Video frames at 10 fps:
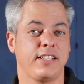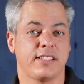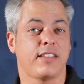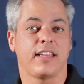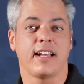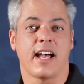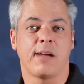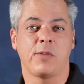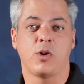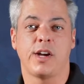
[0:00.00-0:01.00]
something
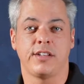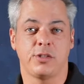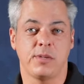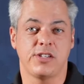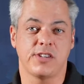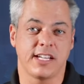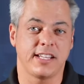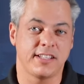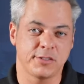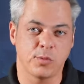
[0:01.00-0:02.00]
I'm going to be drinking
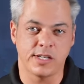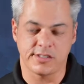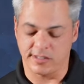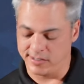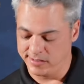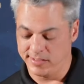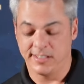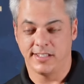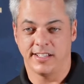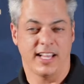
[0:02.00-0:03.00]
this winter,
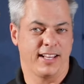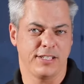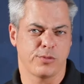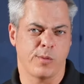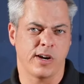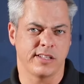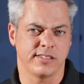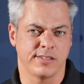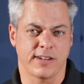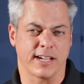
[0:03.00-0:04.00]
at least once
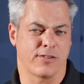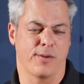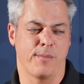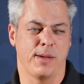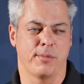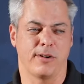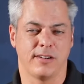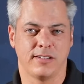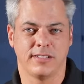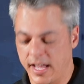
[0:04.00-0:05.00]
if I can remember.
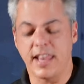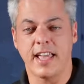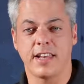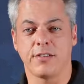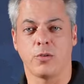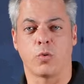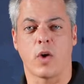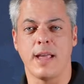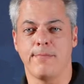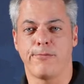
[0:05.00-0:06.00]
And then
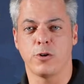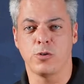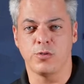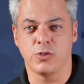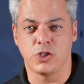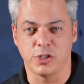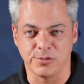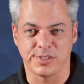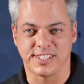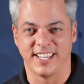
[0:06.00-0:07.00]
grapefruit
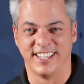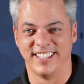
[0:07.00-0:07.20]
juice